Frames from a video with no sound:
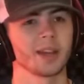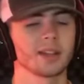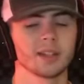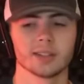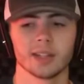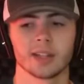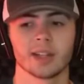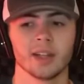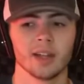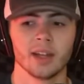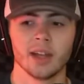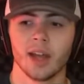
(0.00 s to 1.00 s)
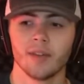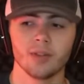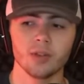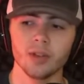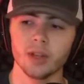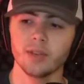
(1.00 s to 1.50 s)
Because like, if
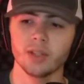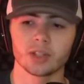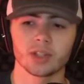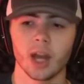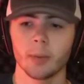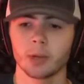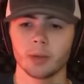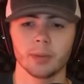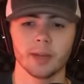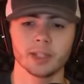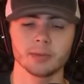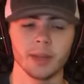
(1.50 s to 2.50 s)
you live in a tropical place,